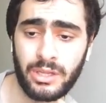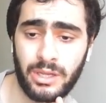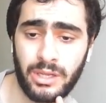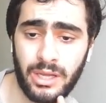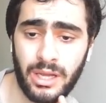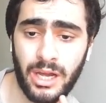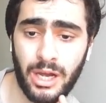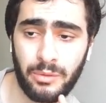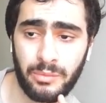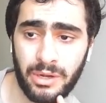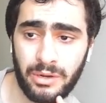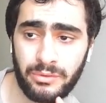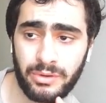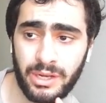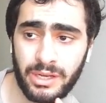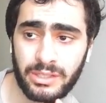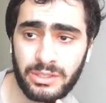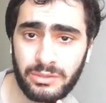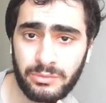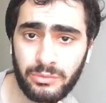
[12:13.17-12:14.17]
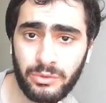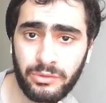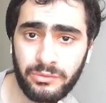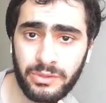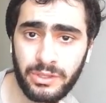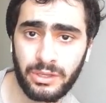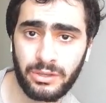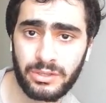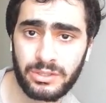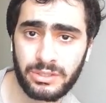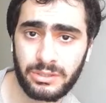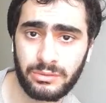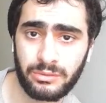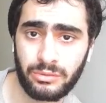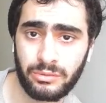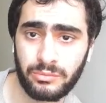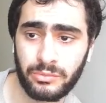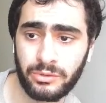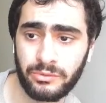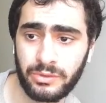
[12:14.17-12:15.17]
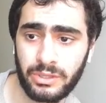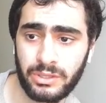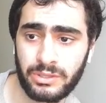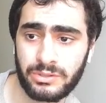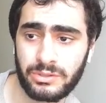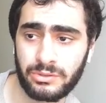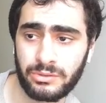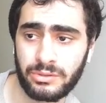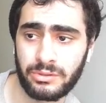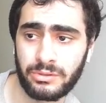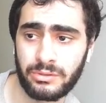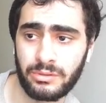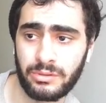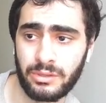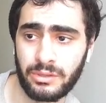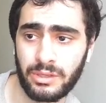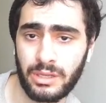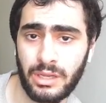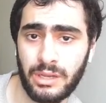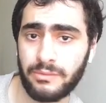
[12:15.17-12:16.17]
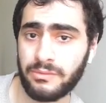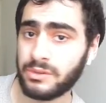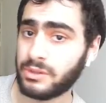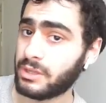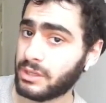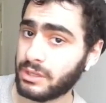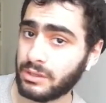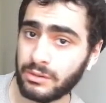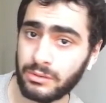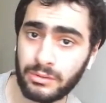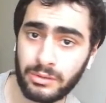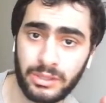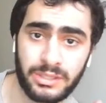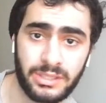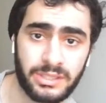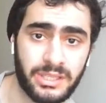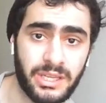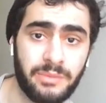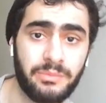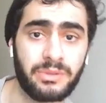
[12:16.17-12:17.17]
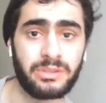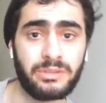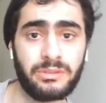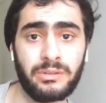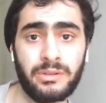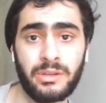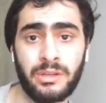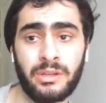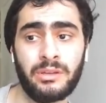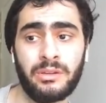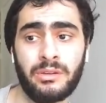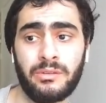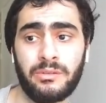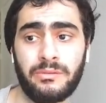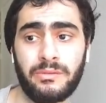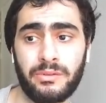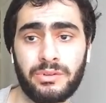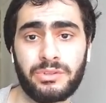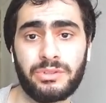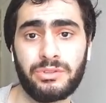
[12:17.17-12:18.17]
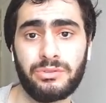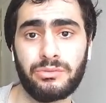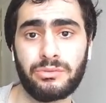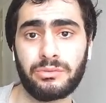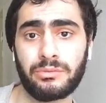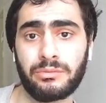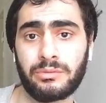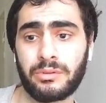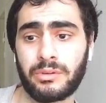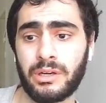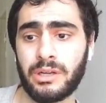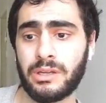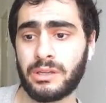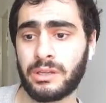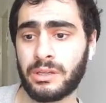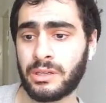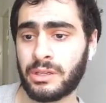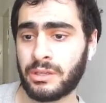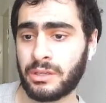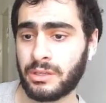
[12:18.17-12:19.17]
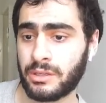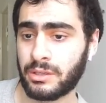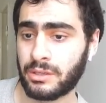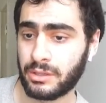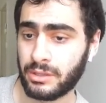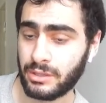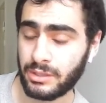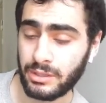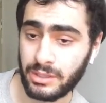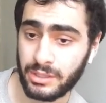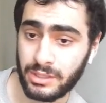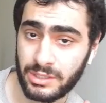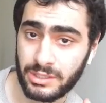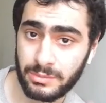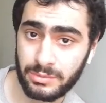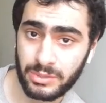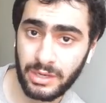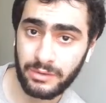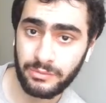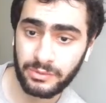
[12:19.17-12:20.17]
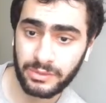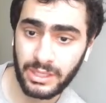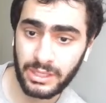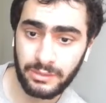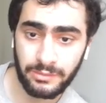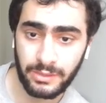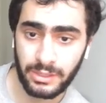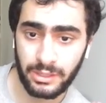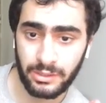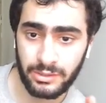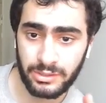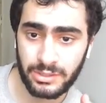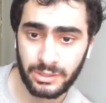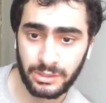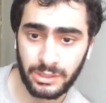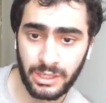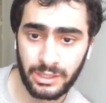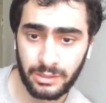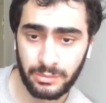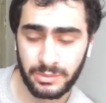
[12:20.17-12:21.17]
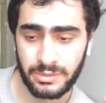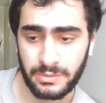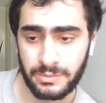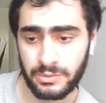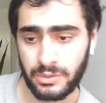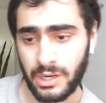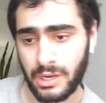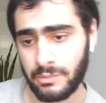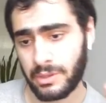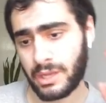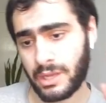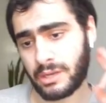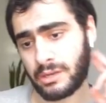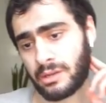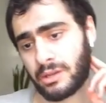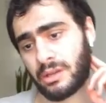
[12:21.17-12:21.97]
I might react to more videos and do more videos on everything entertainment very soon. Alright? Subscribe for daily videos. Like, comment, subscribe, and